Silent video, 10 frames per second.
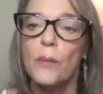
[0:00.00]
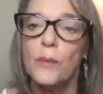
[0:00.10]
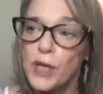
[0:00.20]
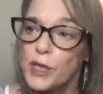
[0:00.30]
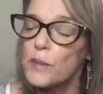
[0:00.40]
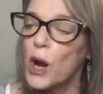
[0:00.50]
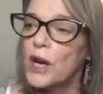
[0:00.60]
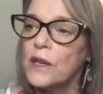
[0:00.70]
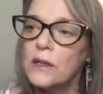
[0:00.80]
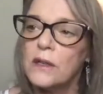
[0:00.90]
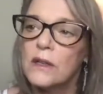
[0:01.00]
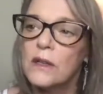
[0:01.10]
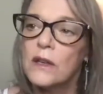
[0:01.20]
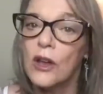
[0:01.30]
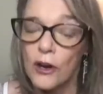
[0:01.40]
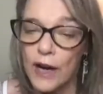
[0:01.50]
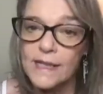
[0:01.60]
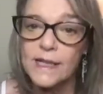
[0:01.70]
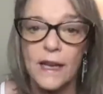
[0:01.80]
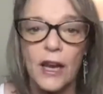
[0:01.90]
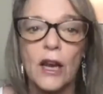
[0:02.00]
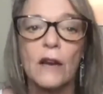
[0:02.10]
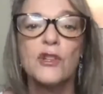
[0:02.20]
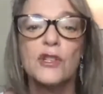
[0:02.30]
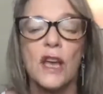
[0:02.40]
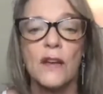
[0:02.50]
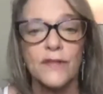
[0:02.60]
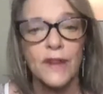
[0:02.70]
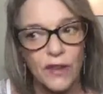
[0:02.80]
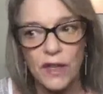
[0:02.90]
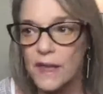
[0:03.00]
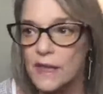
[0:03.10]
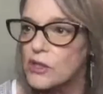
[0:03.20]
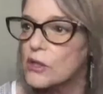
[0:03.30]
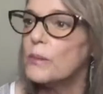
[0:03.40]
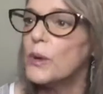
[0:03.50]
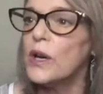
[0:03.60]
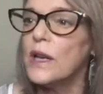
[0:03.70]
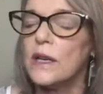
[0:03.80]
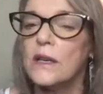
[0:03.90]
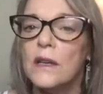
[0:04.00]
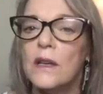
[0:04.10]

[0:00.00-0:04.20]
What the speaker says: Be smart, all right? Take care of yourself. And I think that's so important.